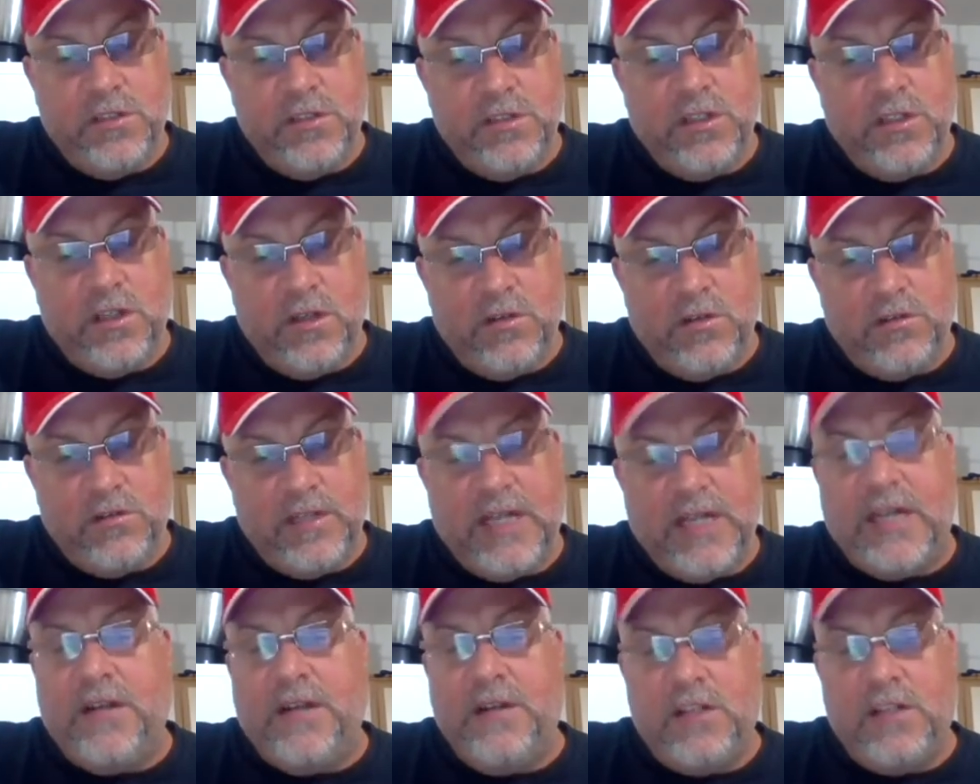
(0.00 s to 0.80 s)
Not
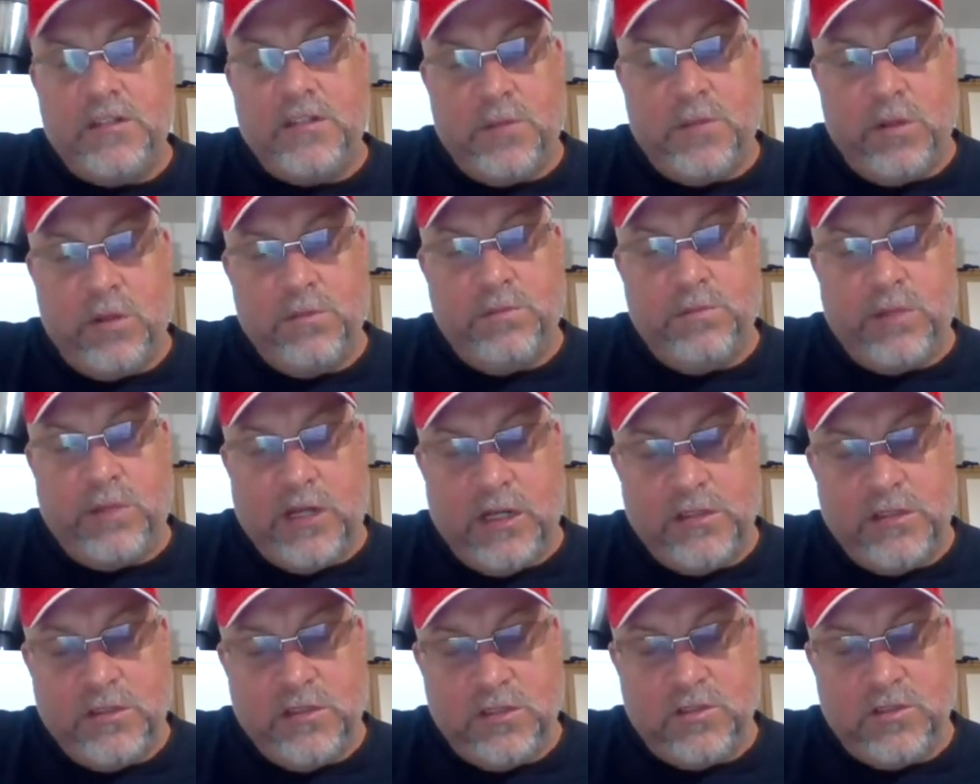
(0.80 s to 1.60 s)
near as
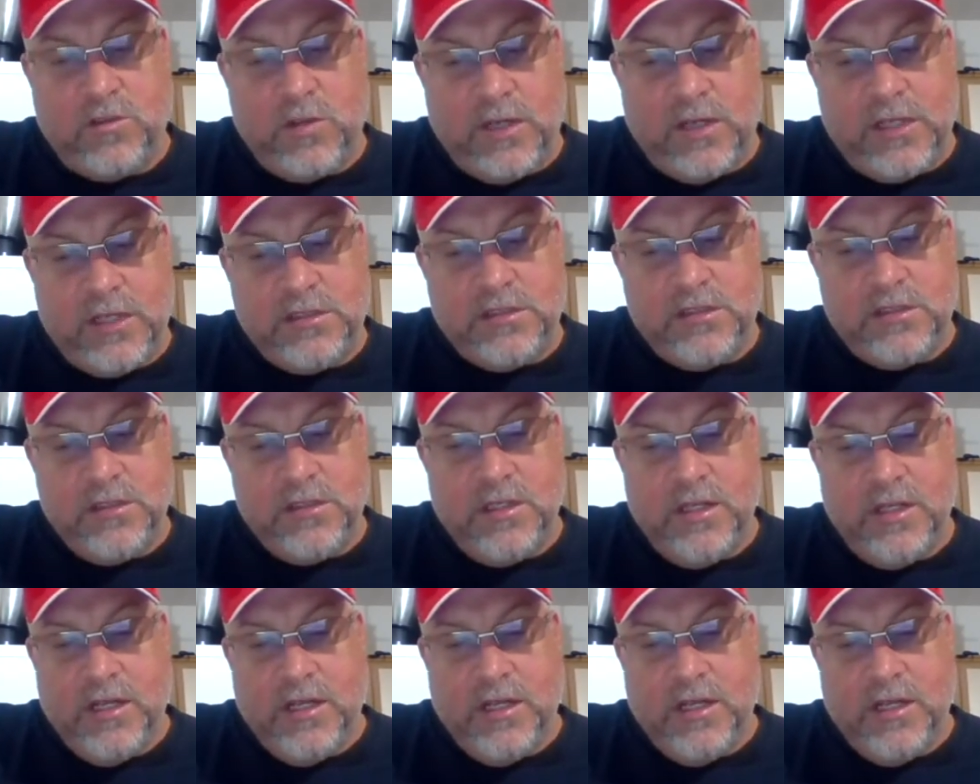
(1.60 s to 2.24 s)
Paul Joseph Watson,